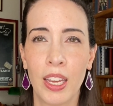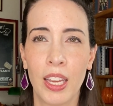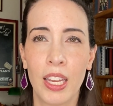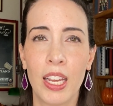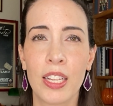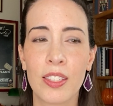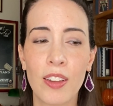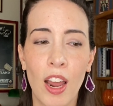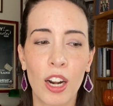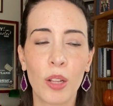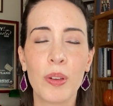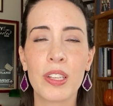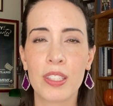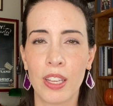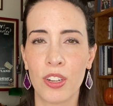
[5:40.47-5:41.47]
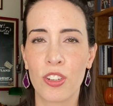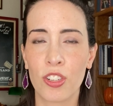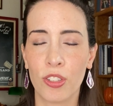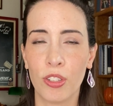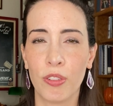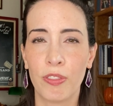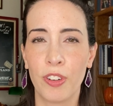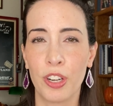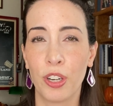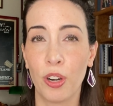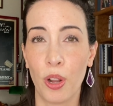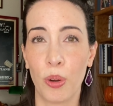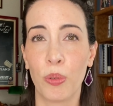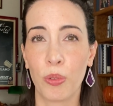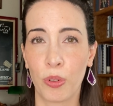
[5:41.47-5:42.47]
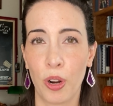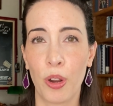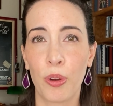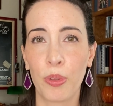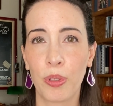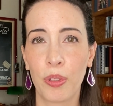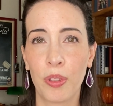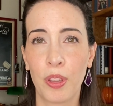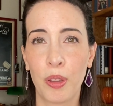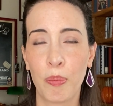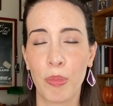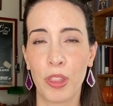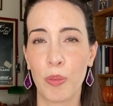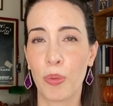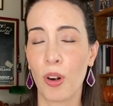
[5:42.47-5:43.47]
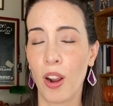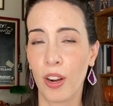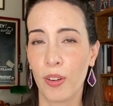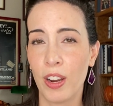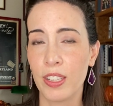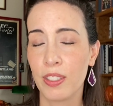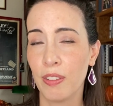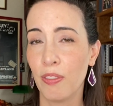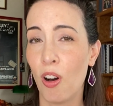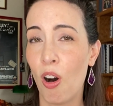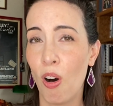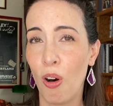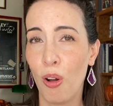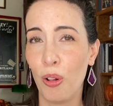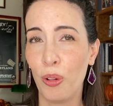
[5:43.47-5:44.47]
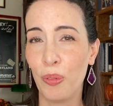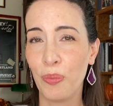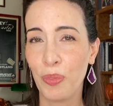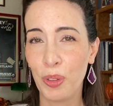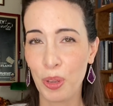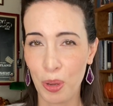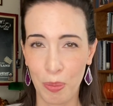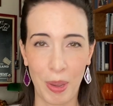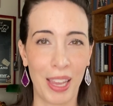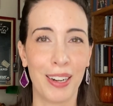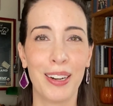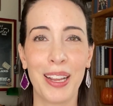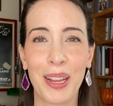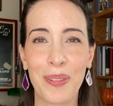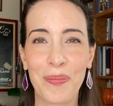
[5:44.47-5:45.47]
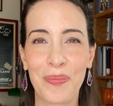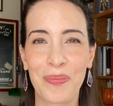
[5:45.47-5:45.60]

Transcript: It's not only essential for your own growth, but the progress of all humanity.